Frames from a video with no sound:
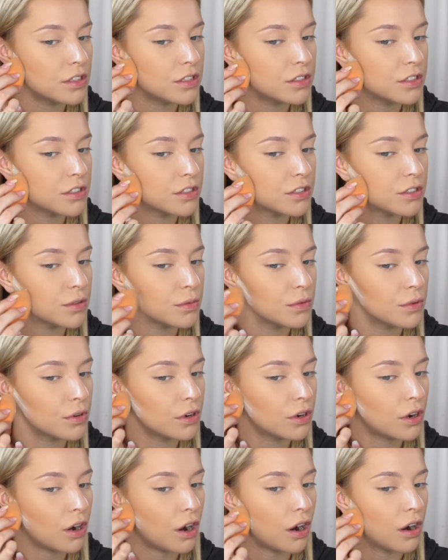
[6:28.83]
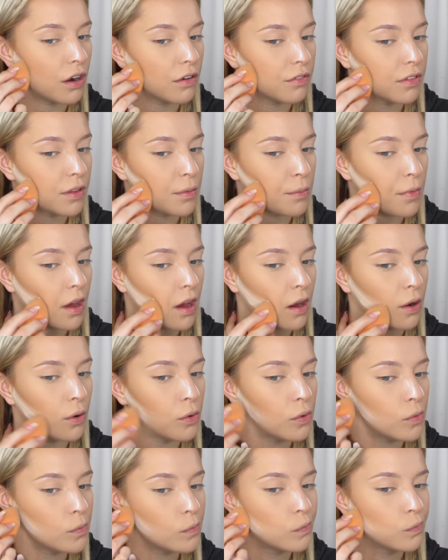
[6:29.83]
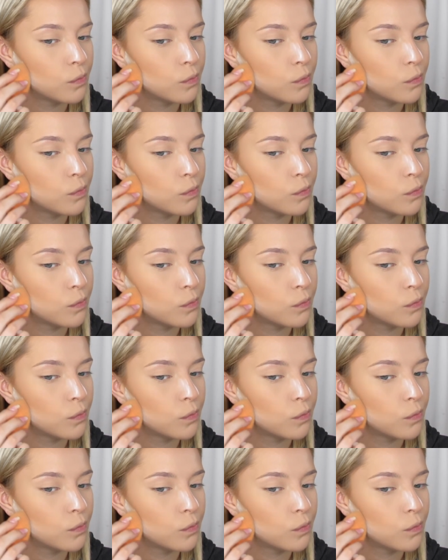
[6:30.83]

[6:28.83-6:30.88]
and just carve them out.